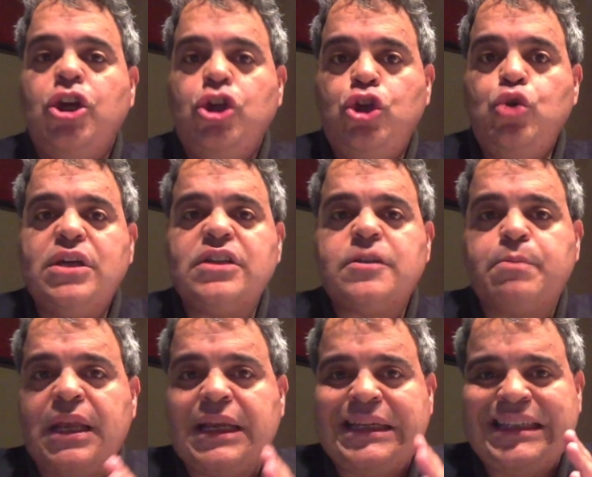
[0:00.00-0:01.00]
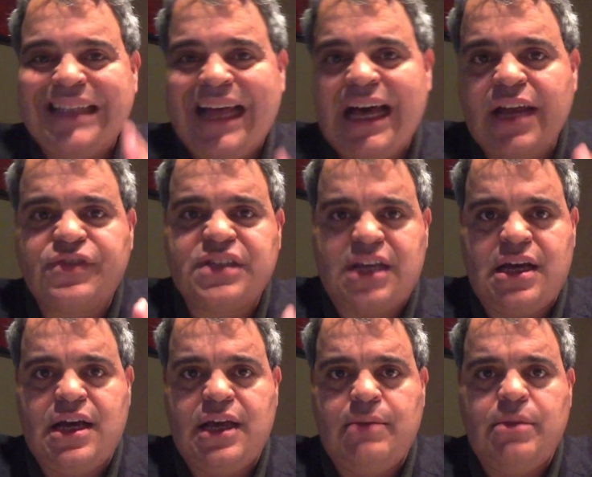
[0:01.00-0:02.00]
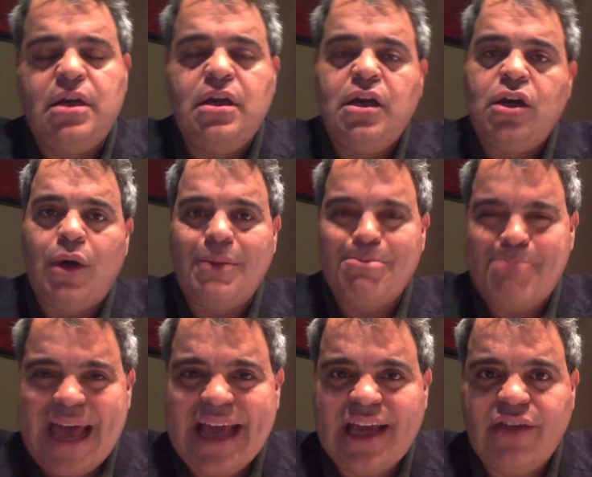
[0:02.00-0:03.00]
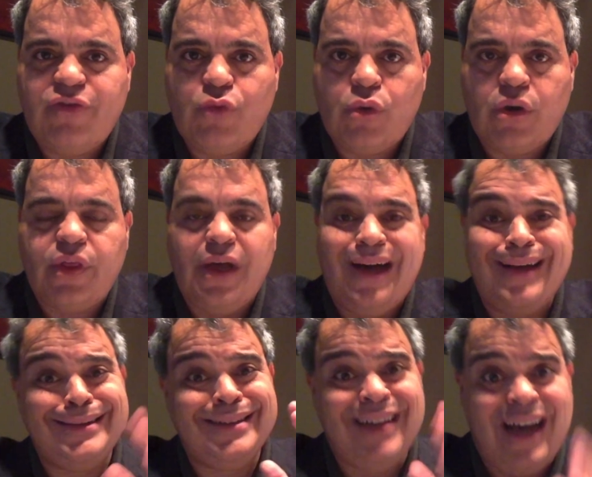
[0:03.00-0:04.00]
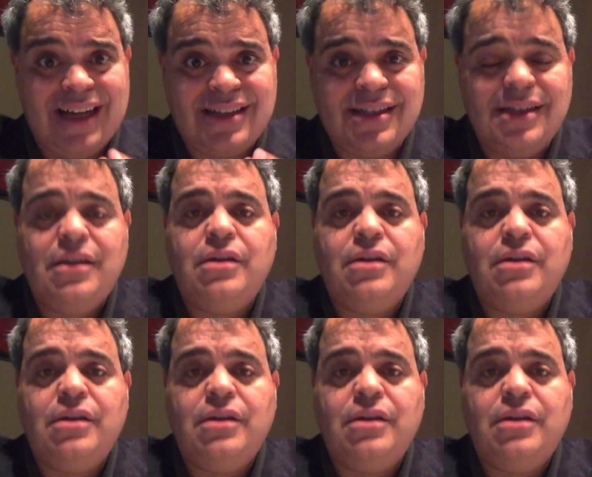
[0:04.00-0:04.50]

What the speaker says: you can spend a lot of time going back and forth, a lot.